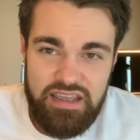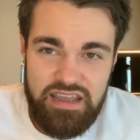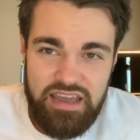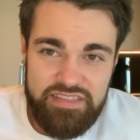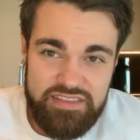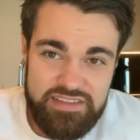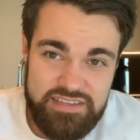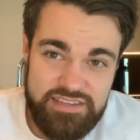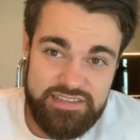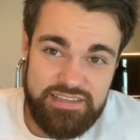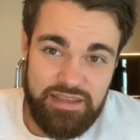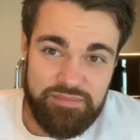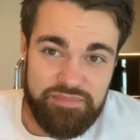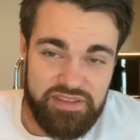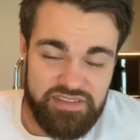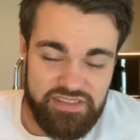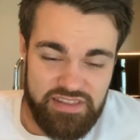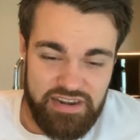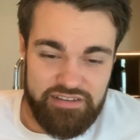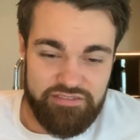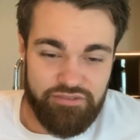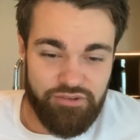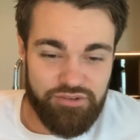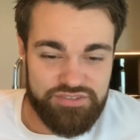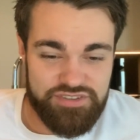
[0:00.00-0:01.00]
And this is something
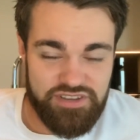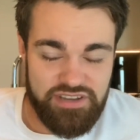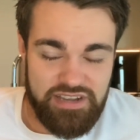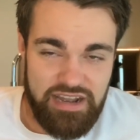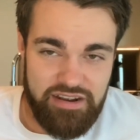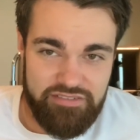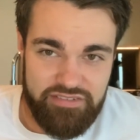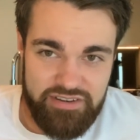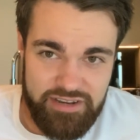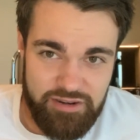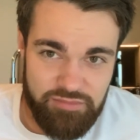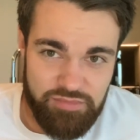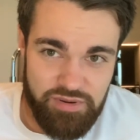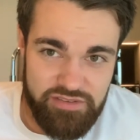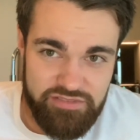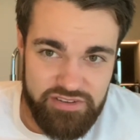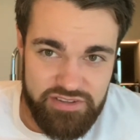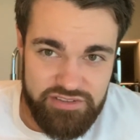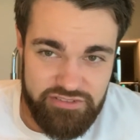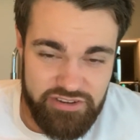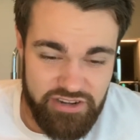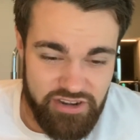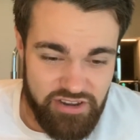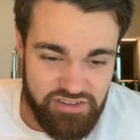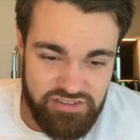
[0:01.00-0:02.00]
that I've also covered in a
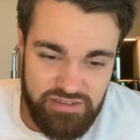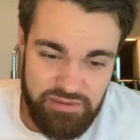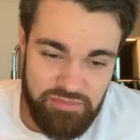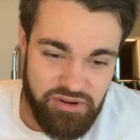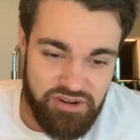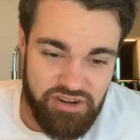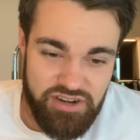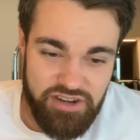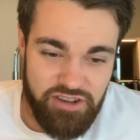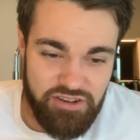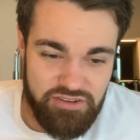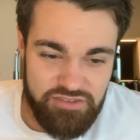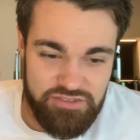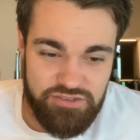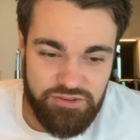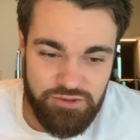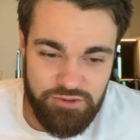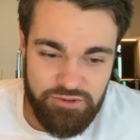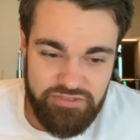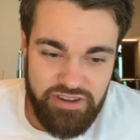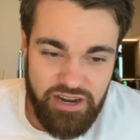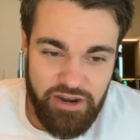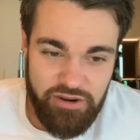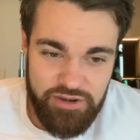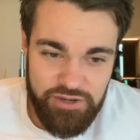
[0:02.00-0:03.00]
previous video, so I'm not going to go
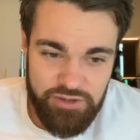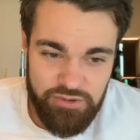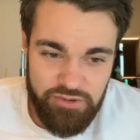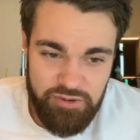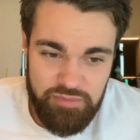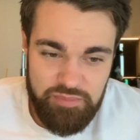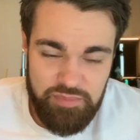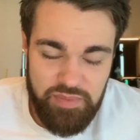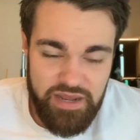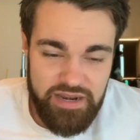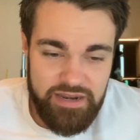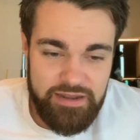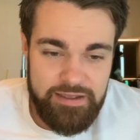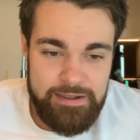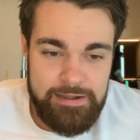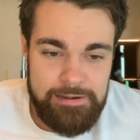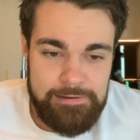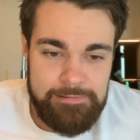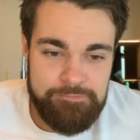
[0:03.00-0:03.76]
too far into it, but